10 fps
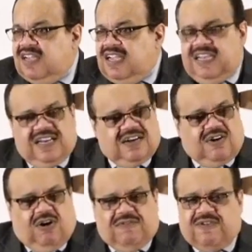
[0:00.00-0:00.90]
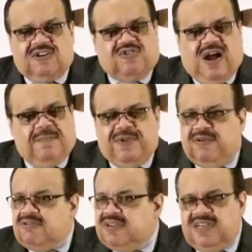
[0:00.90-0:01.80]
He didn't call for a
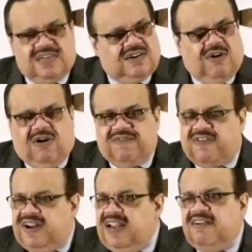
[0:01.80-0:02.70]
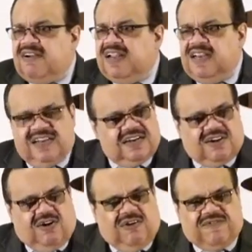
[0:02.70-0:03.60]
tribunal. He didn't call for a hearing. He didn't
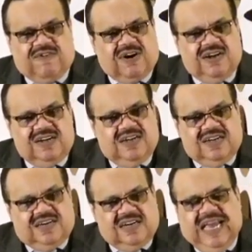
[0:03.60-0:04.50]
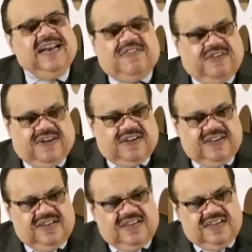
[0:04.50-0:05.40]
call for uh, anything.
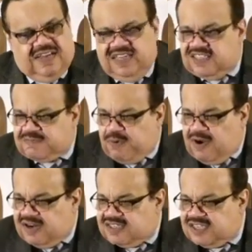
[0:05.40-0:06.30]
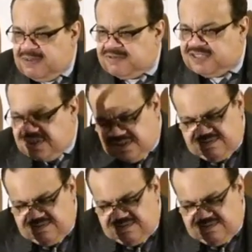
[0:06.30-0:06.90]
He just pointed the scepter and said,